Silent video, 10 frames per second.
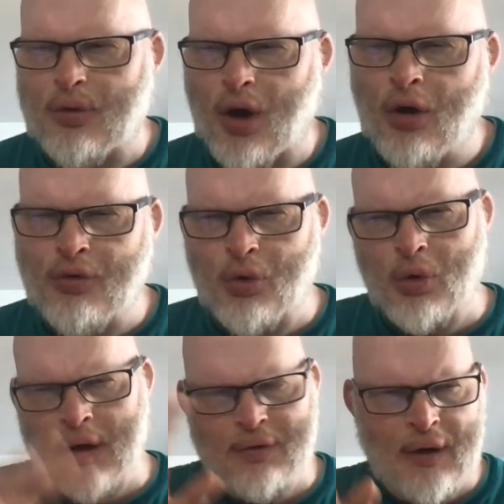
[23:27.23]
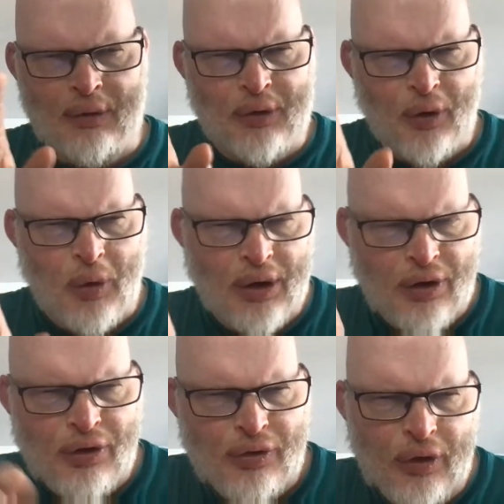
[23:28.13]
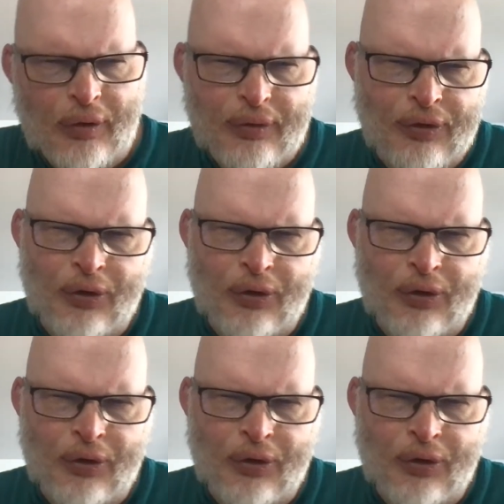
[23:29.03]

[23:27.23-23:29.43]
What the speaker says: overall, I found it quite useful